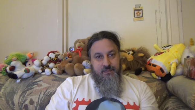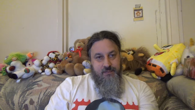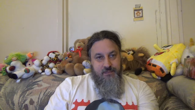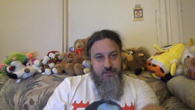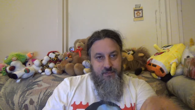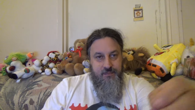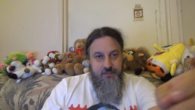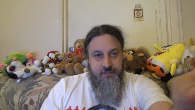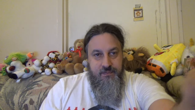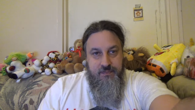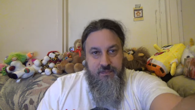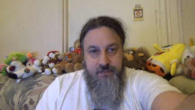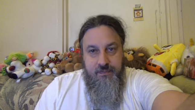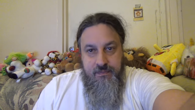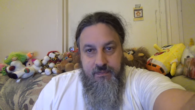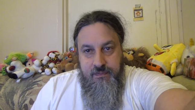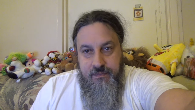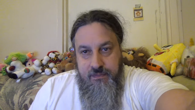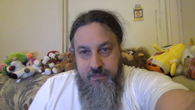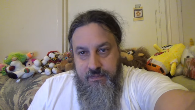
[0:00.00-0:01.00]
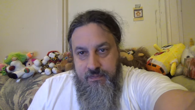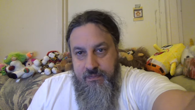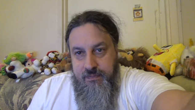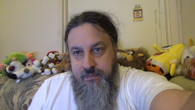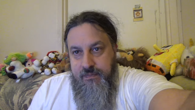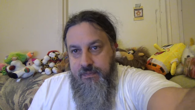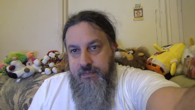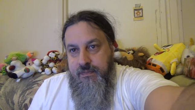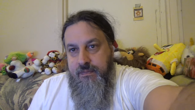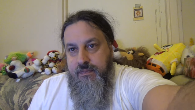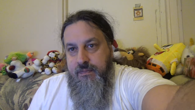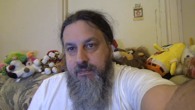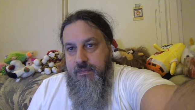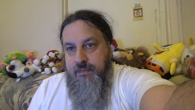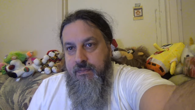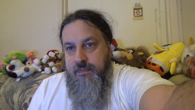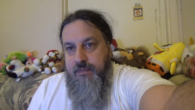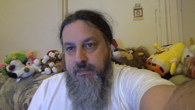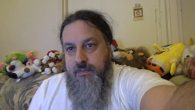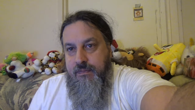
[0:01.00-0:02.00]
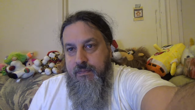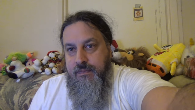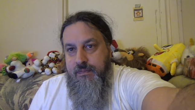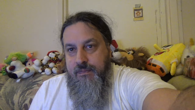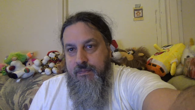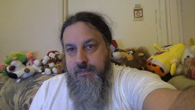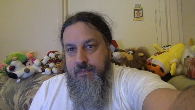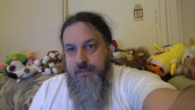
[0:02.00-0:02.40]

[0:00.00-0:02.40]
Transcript: (silence)